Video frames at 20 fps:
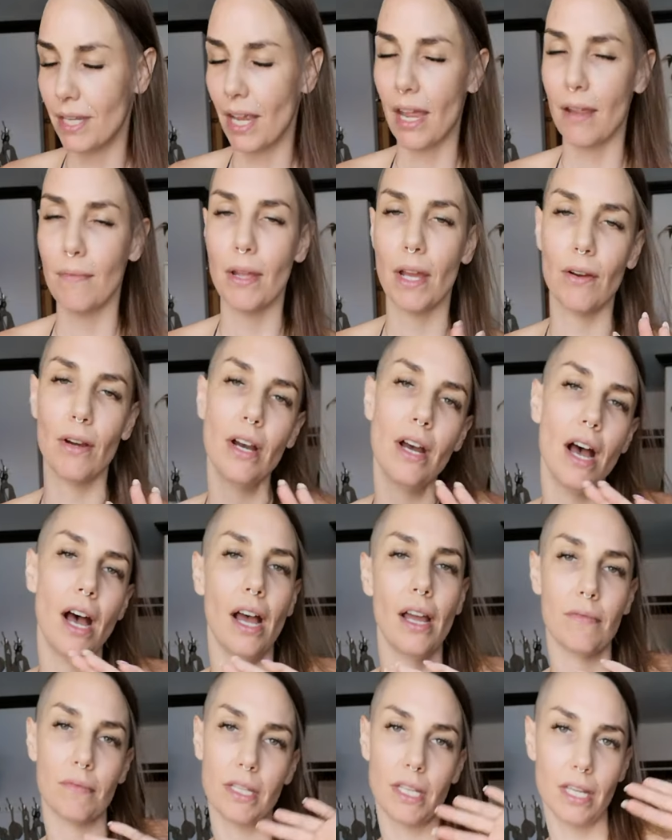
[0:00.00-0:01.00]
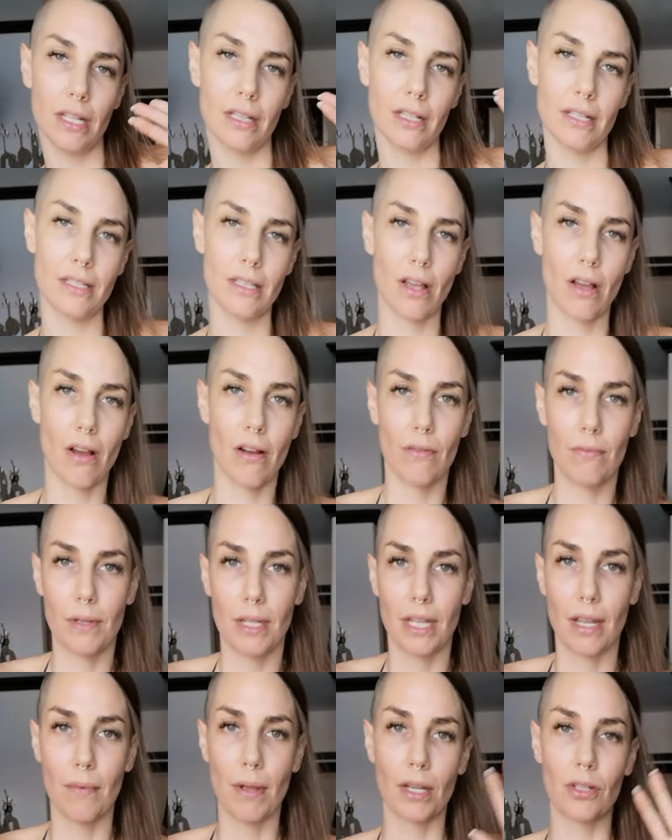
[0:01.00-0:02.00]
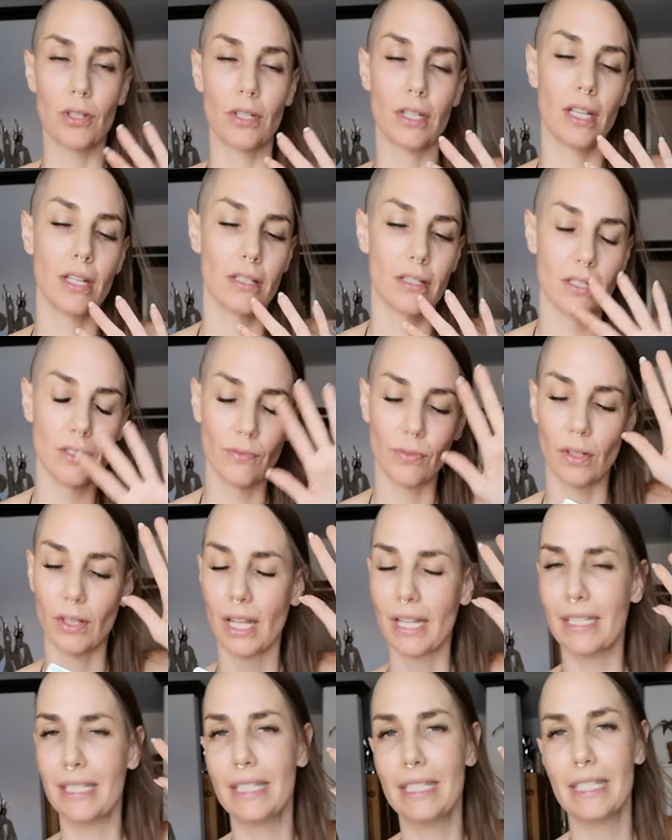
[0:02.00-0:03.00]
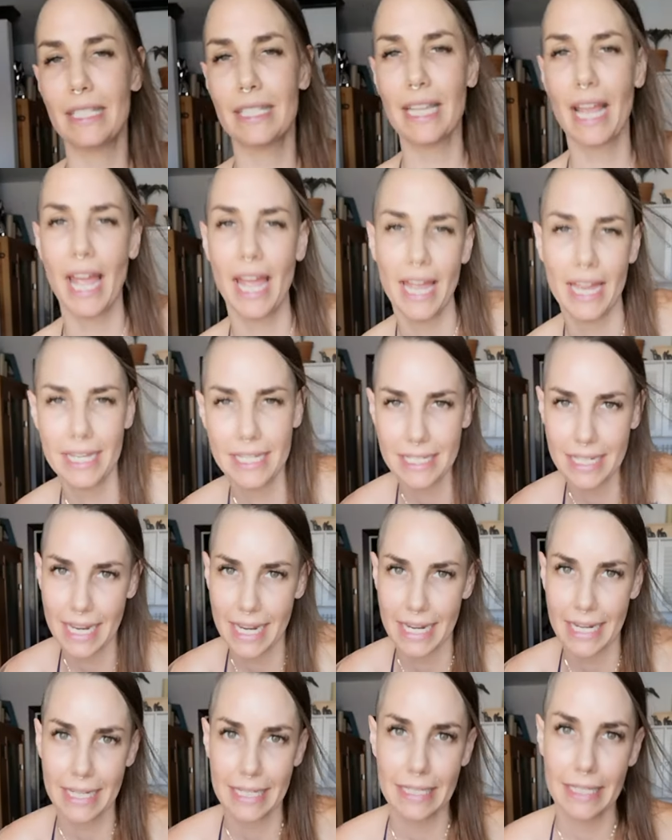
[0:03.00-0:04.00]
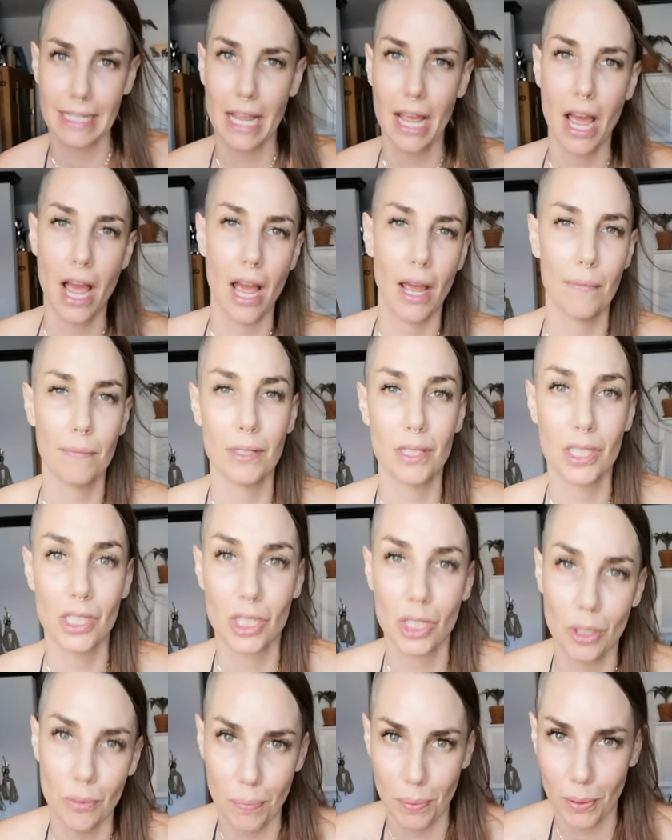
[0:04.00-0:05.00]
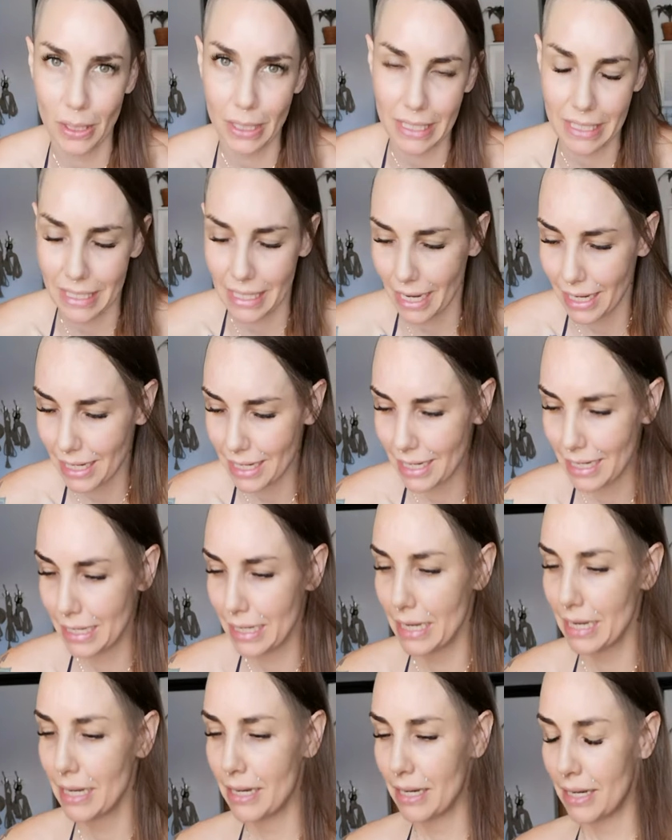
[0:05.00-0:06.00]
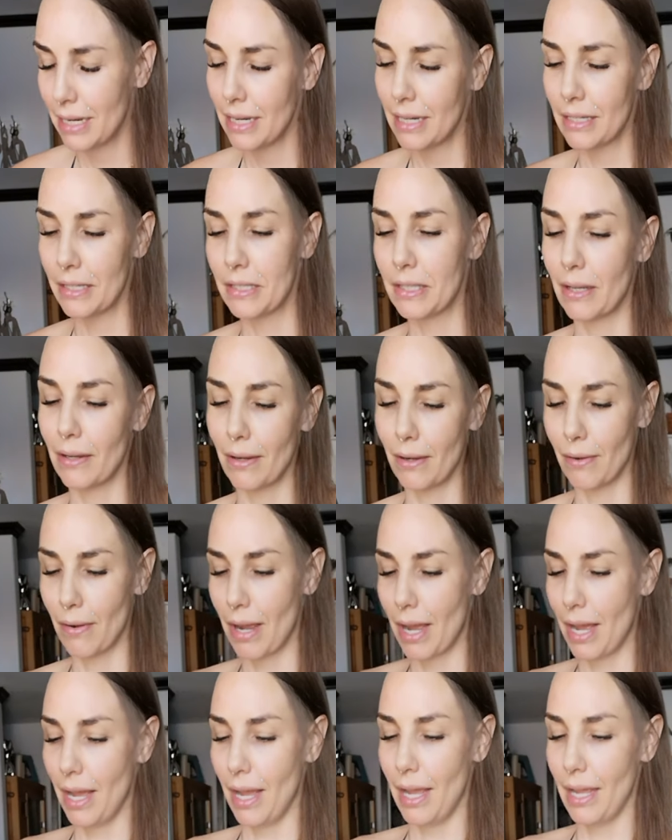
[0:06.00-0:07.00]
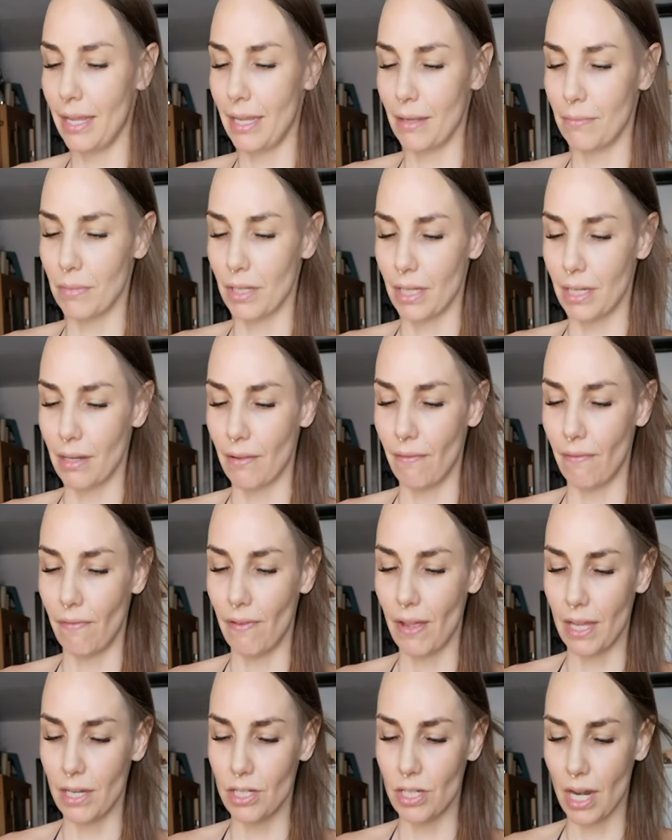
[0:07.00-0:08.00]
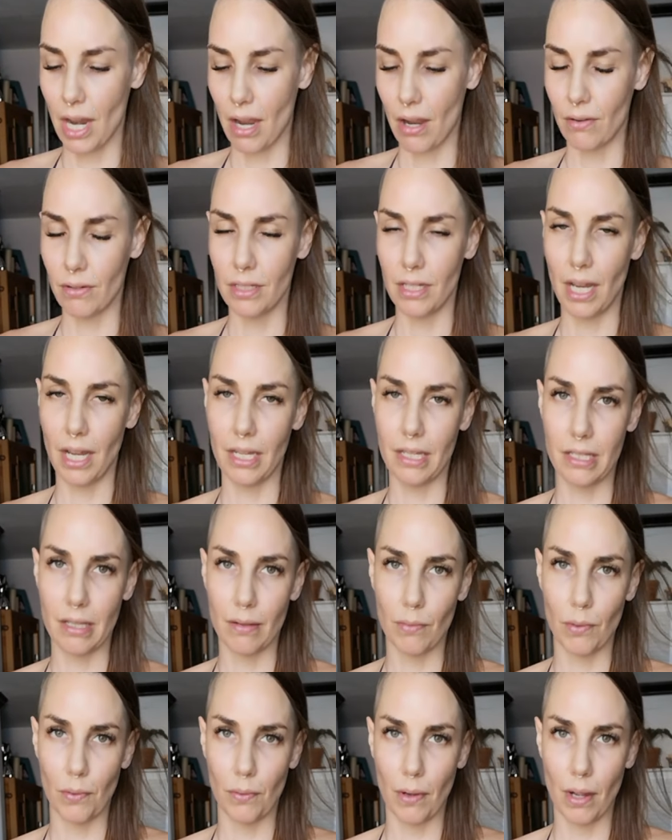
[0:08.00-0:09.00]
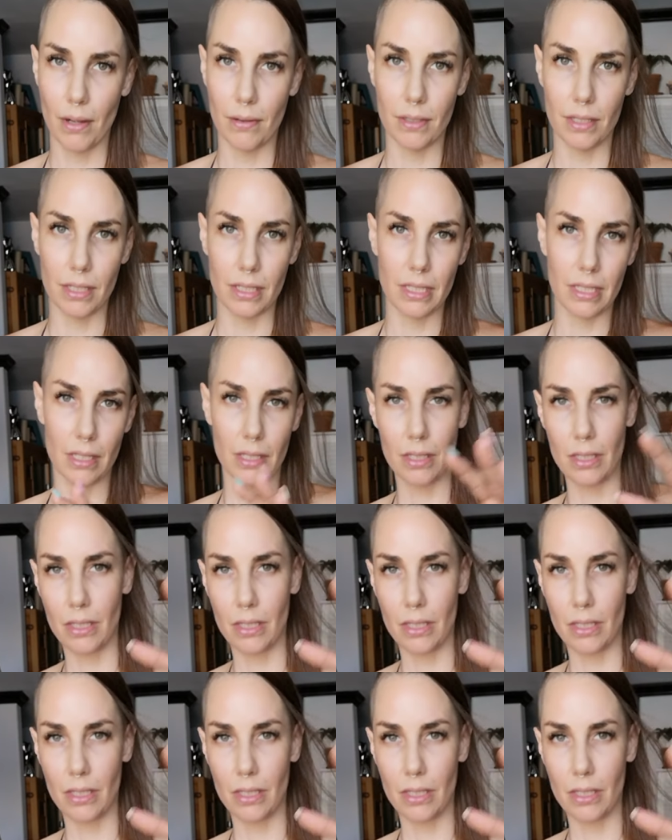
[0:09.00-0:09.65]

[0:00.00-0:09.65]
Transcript: time out. I'm kidless all week. I'm actually kidless for like 10 days super excited. So I am going to veg out, take some, uh, just